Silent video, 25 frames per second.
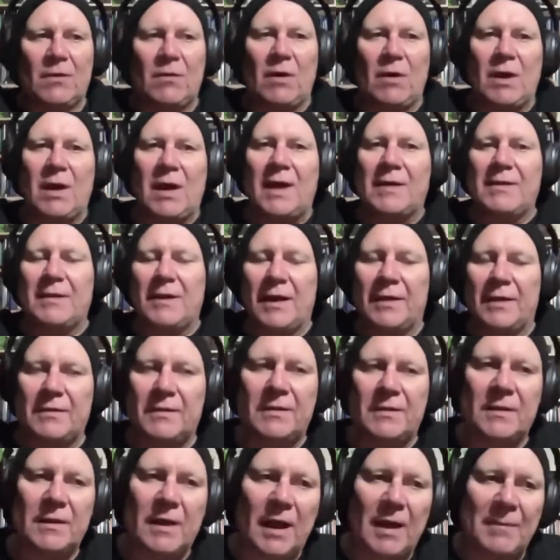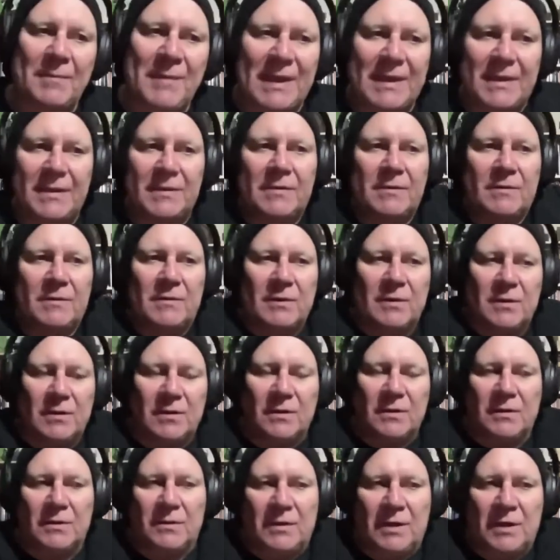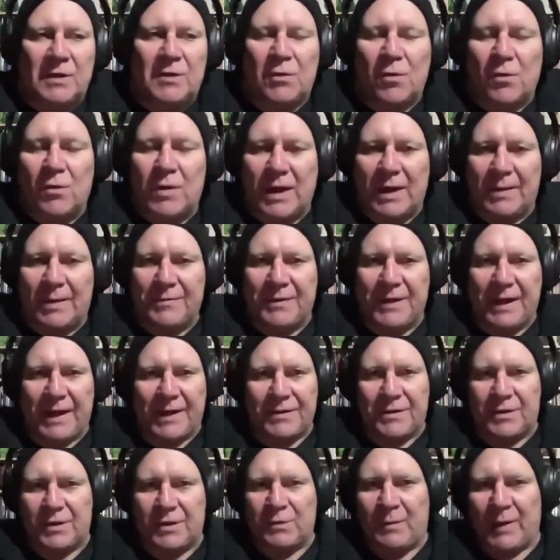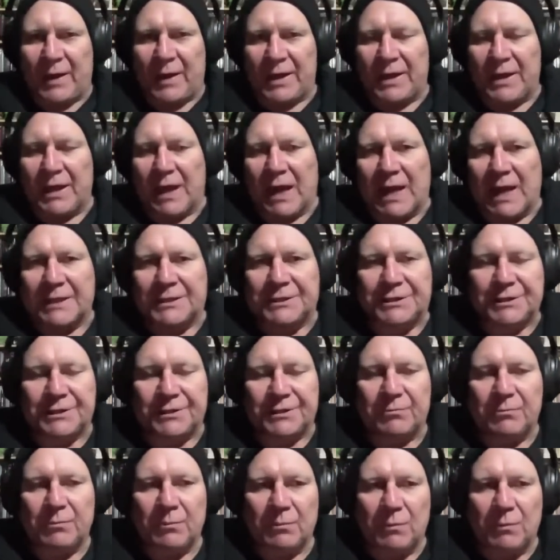well, I mean, this all comes down to speculation